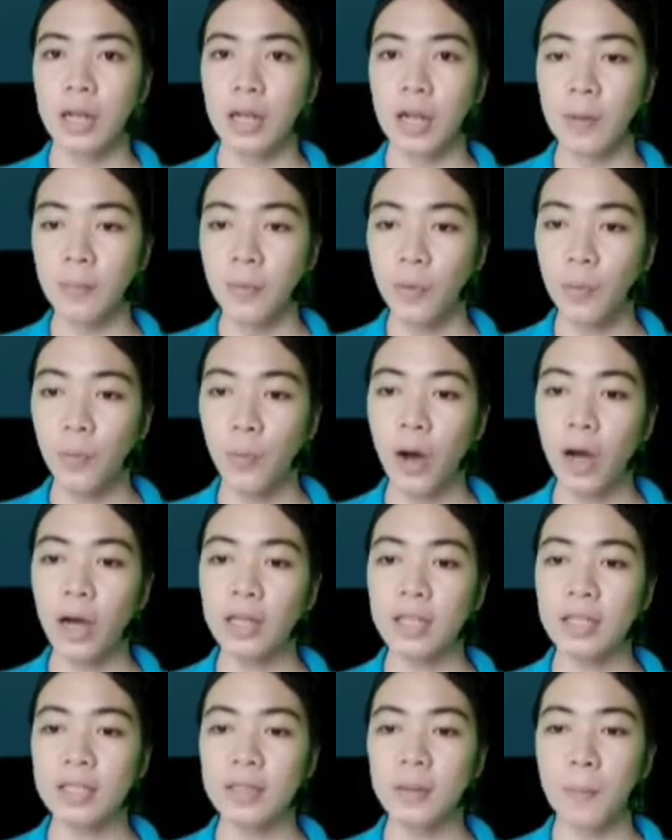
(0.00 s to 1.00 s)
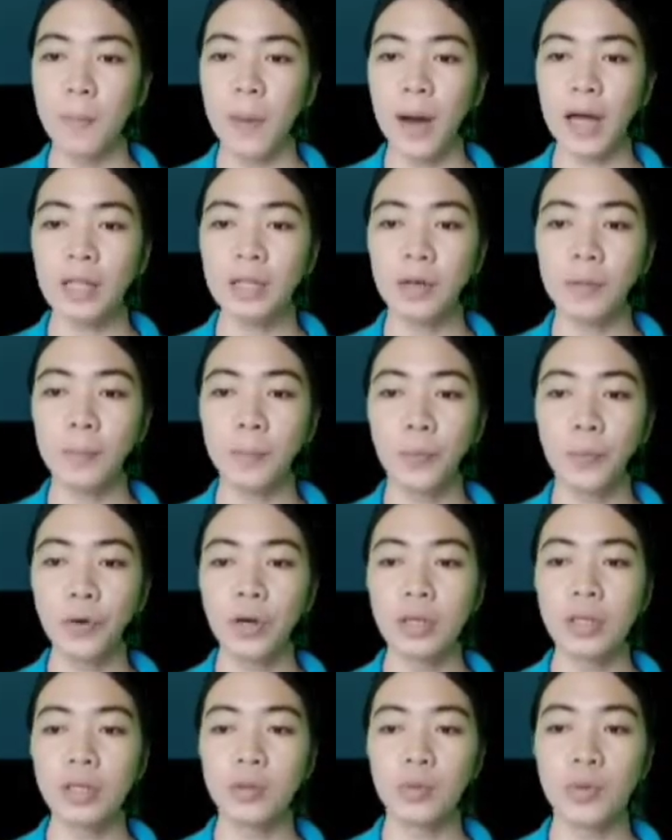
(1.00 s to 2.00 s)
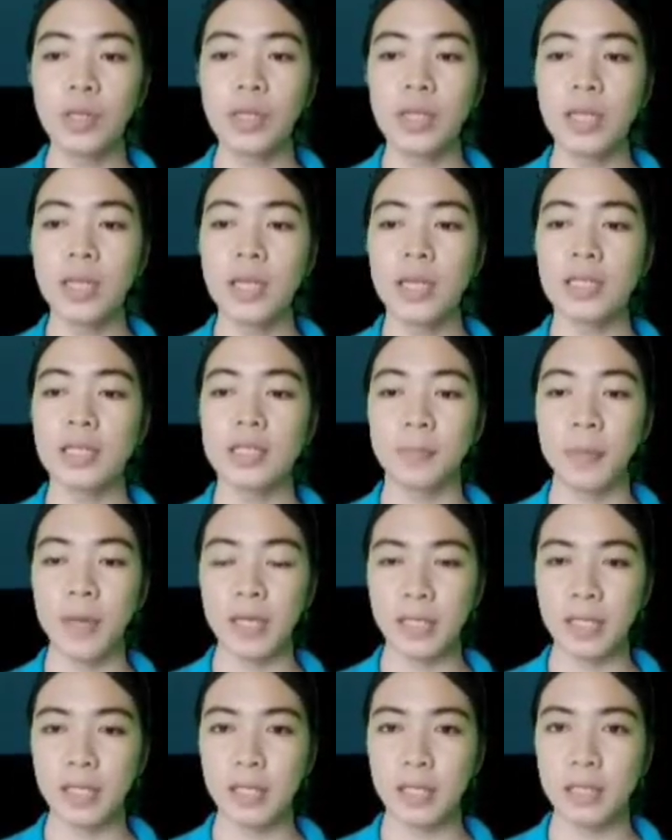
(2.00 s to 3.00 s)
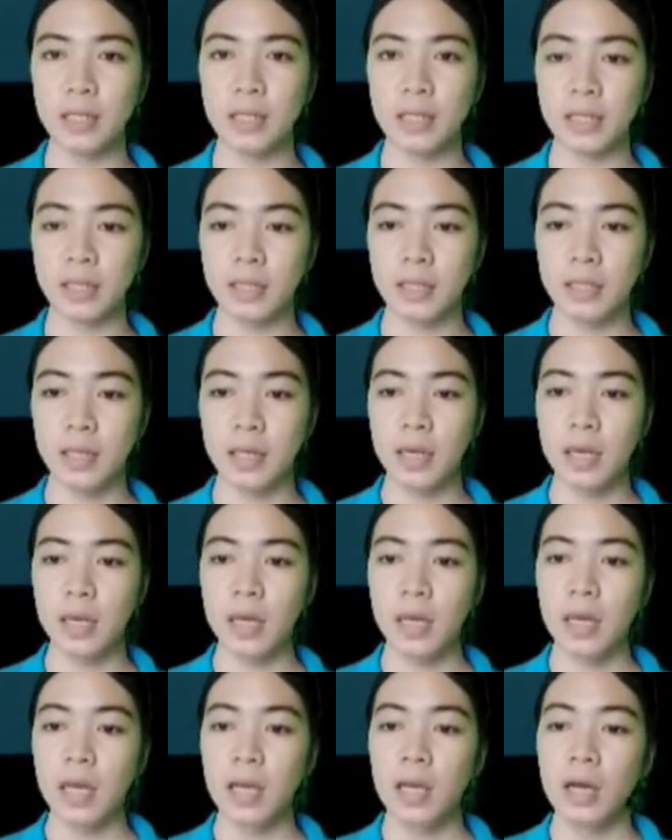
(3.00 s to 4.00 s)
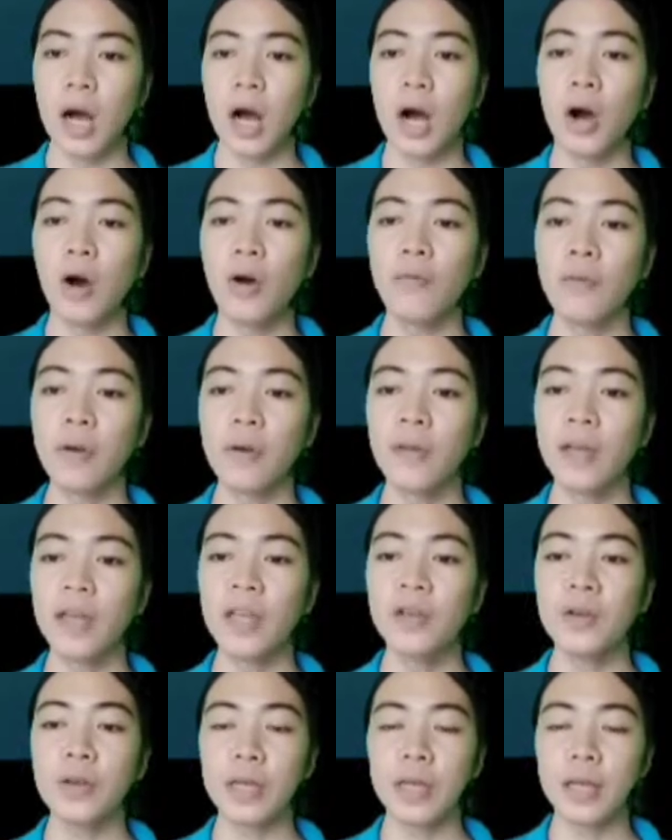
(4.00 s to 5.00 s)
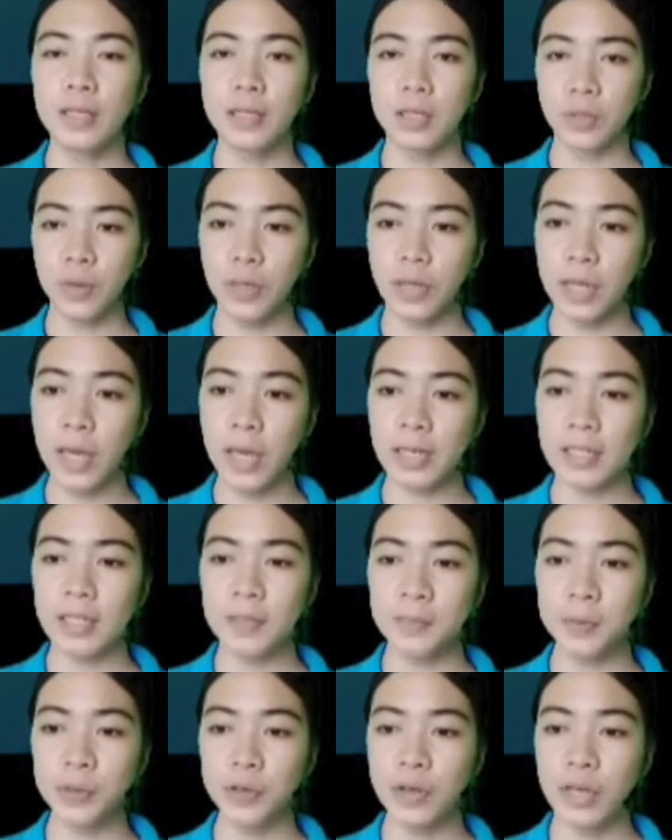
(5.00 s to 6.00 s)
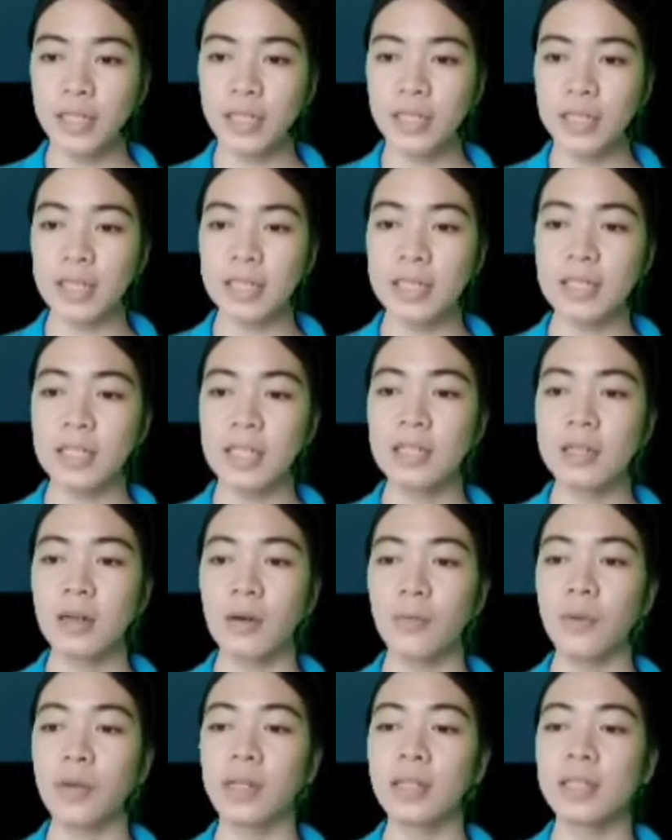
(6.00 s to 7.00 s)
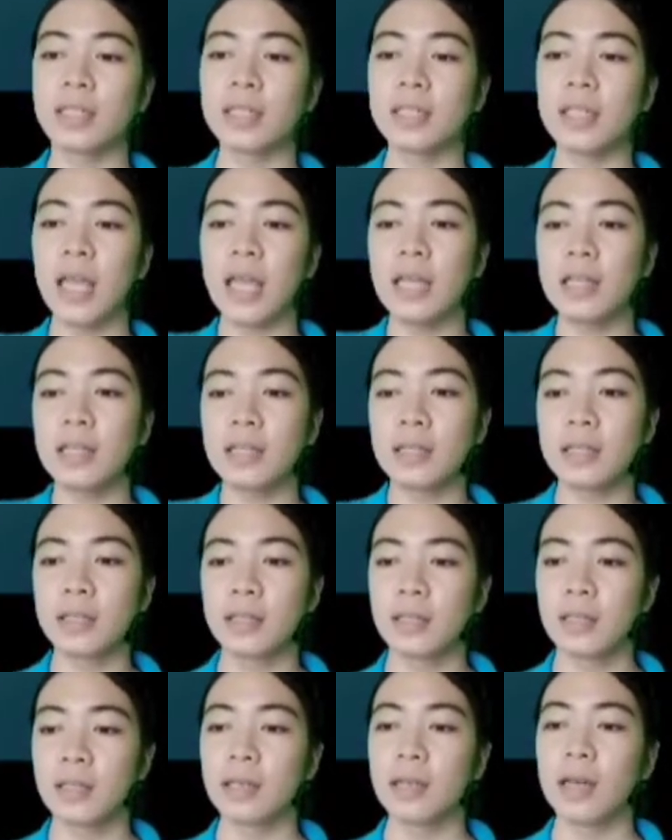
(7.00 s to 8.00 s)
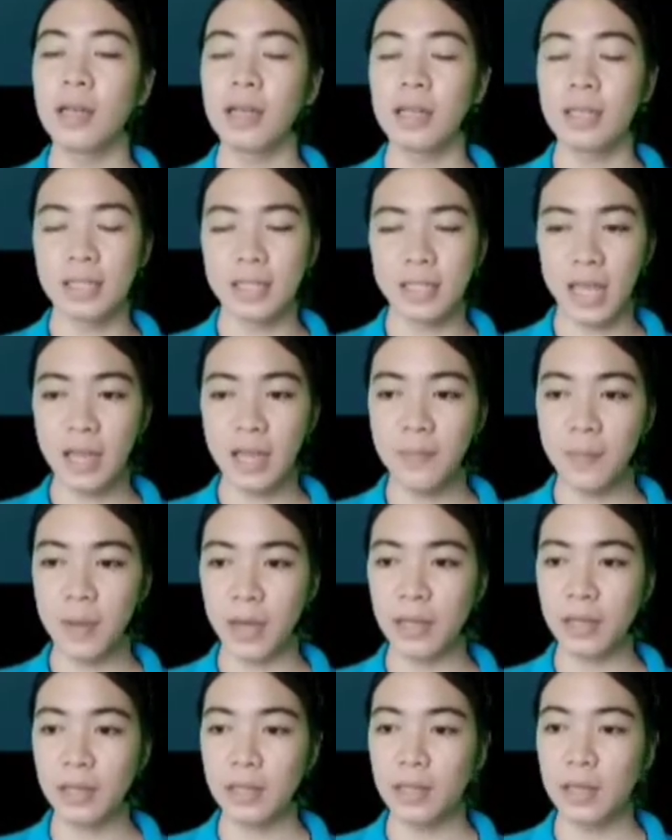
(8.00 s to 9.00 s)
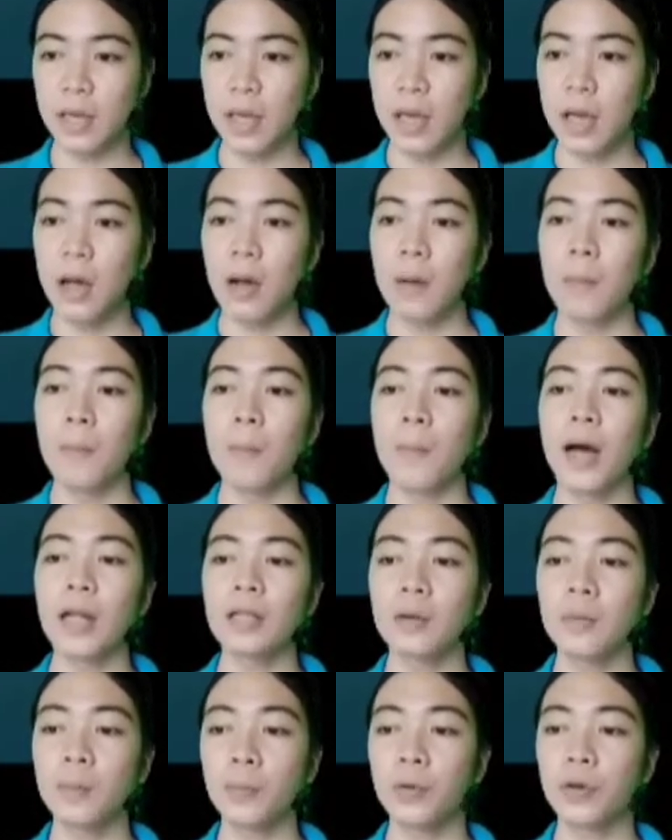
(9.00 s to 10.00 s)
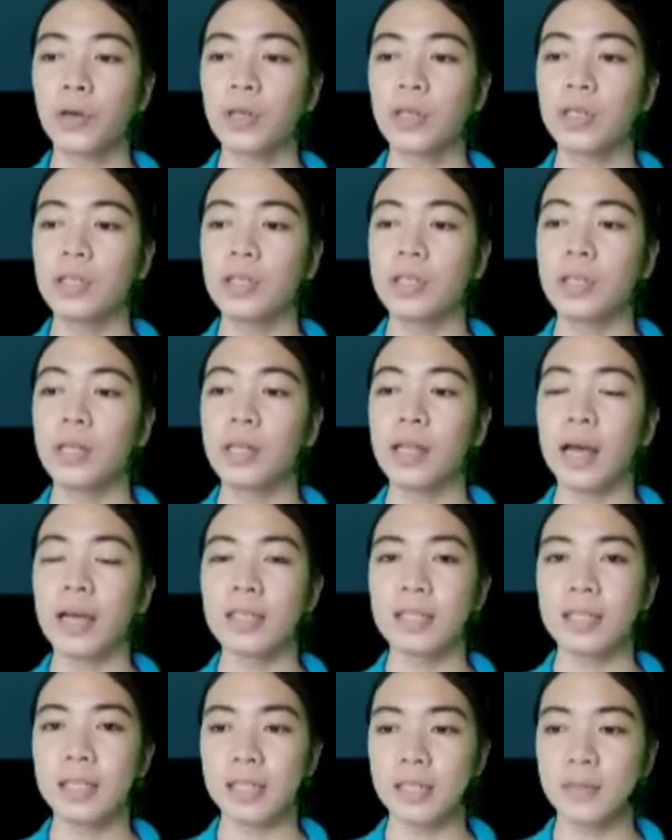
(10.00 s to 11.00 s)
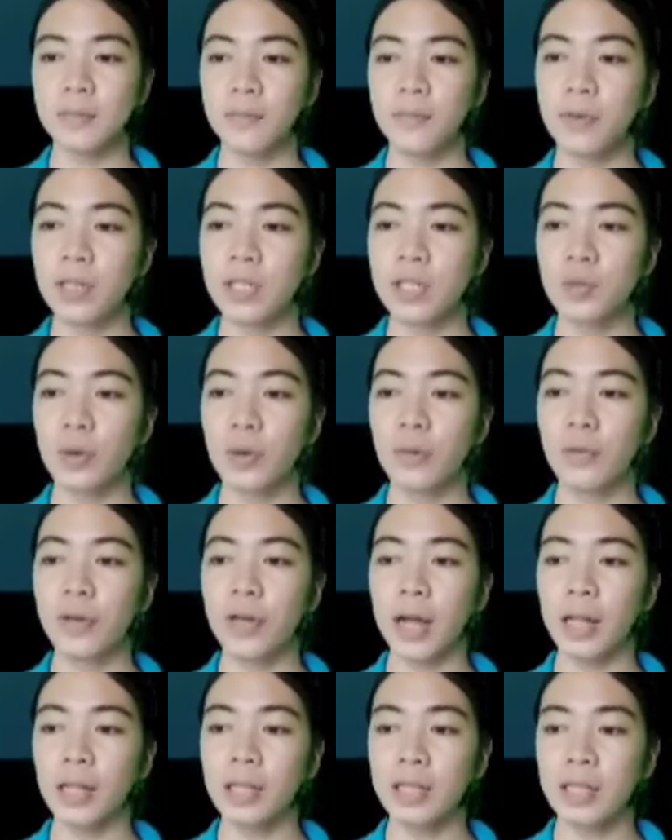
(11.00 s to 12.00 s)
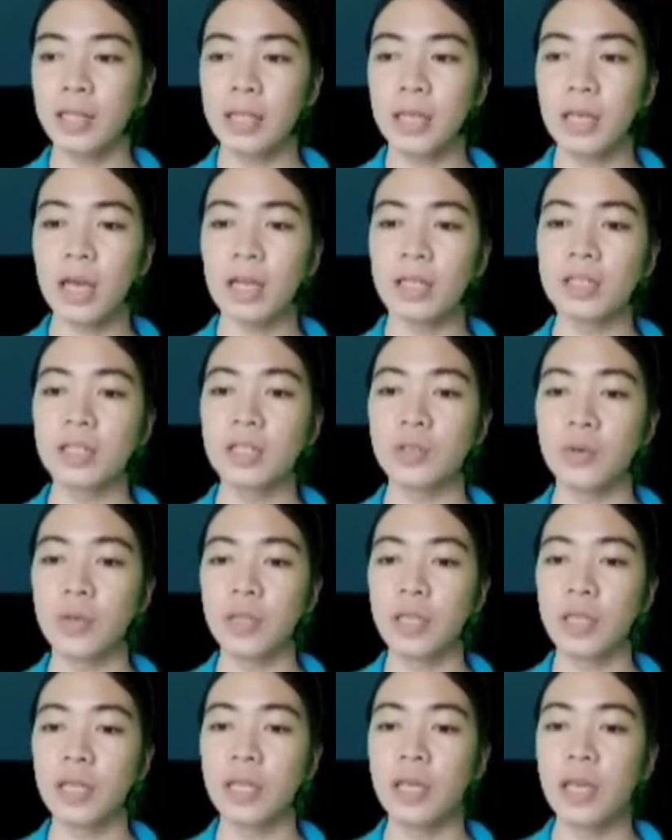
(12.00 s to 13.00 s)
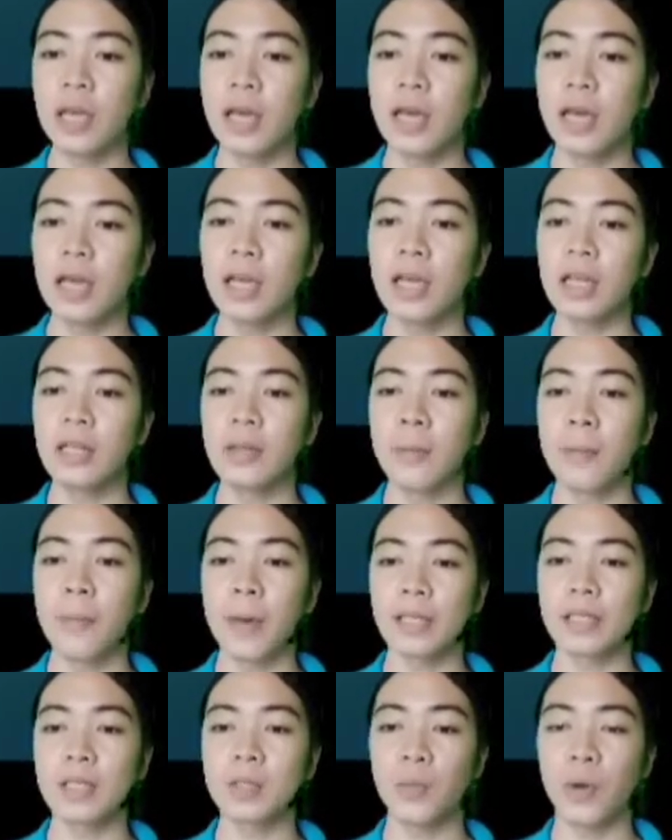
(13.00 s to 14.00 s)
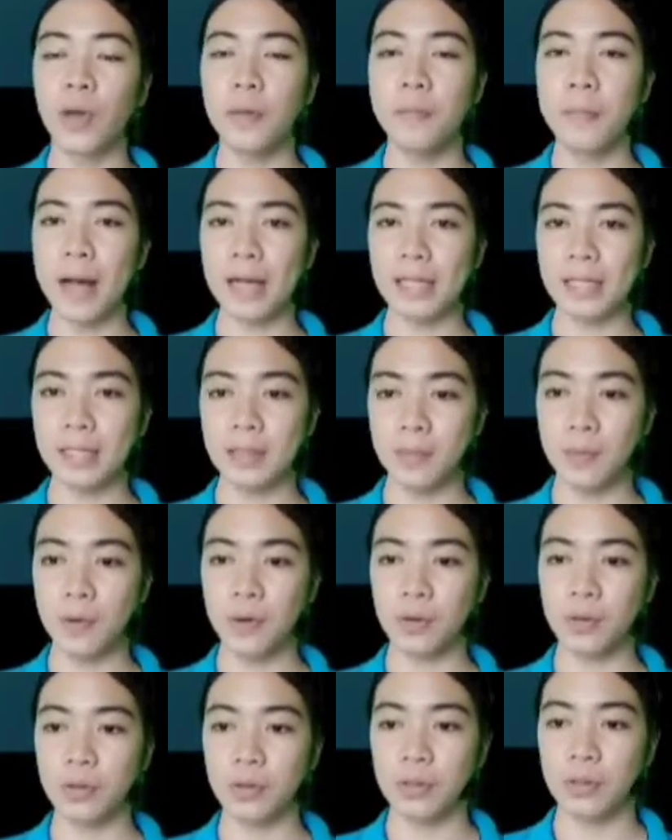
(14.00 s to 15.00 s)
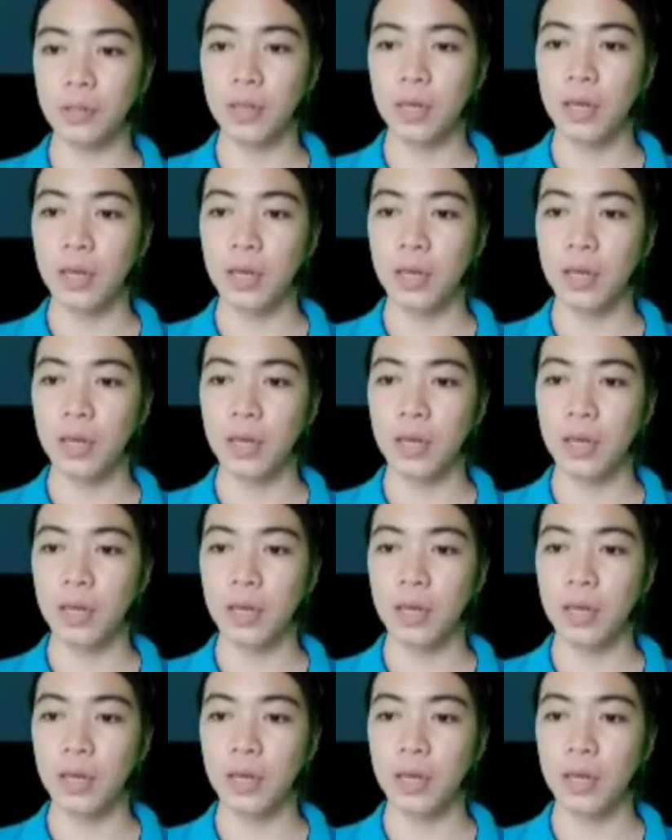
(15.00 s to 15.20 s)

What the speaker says: Number one is the Matterport 3D spaces. Offering unique 3D experiences in the real estate segment, Matterport utilizes virtual reality and 3D in the best way possible.